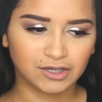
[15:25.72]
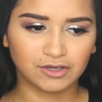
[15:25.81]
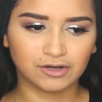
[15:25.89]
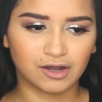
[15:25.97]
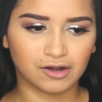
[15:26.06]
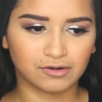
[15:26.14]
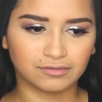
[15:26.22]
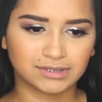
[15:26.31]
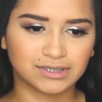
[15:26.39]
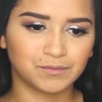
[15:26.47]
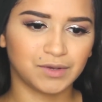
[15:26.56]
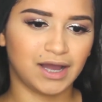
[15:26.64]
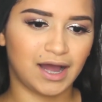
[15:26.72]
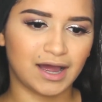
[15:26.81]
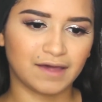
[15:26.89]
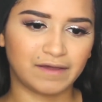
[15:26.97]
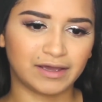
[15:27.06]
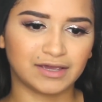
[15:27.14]
you know, some
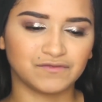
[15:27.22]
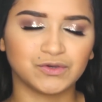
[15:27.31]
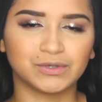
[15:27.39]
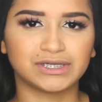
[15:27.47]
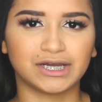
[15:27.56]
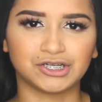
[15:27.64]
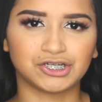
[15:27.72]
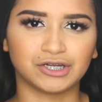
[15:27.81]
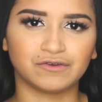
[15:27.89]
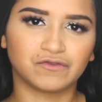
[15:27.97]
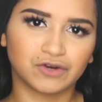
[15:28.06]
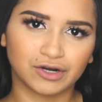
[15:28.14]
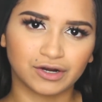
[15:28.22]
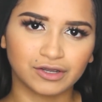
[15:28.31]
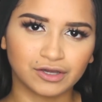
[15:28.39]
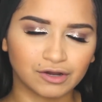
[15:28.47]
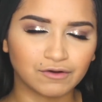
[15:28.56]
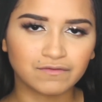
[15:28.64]
guy that gives you attention for,
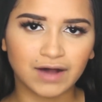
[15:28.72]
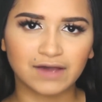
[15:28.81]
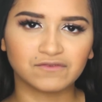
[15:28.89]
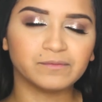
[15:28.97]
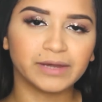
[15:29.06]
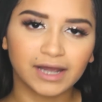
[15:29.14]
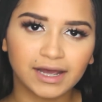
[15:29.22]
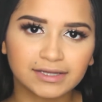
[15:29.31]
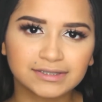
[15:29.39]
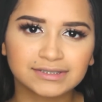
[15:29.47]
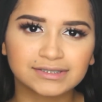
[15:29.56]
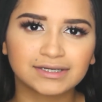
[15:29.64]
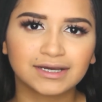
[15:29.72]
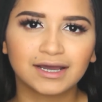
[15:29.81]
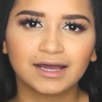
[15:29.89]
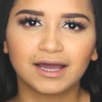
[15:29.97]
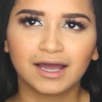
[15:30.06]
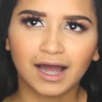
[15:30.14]
you know, 5 minutes.
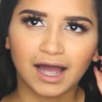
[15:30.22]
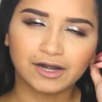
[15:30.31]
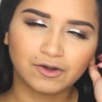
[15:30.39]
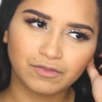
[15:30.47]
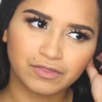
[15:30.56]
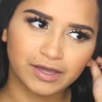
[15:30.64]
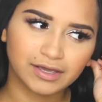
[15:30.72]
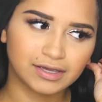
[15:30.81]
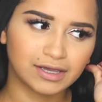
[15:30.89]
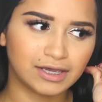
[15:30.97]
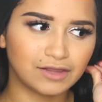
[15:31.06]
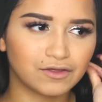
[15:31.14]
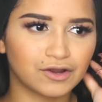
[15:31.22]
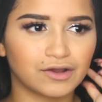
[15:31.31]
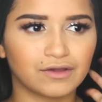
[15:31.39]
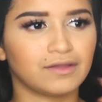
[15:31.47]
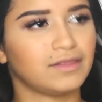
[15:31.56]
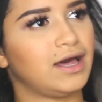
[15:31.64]
I don't think
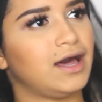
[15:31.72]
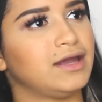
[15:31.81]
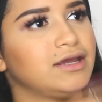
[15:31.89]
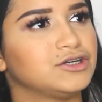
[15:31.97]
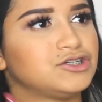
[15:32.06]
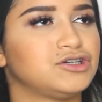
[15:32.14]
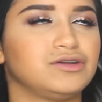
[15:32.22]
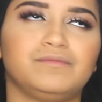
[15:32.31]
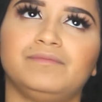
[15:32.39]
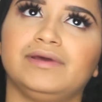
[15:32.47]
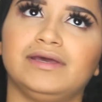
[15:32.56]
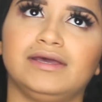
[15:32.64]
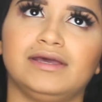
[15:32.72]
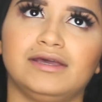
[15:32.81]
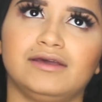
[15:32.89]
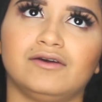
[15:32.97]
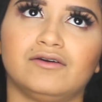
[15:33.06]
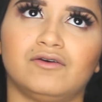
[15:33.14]
either that it should be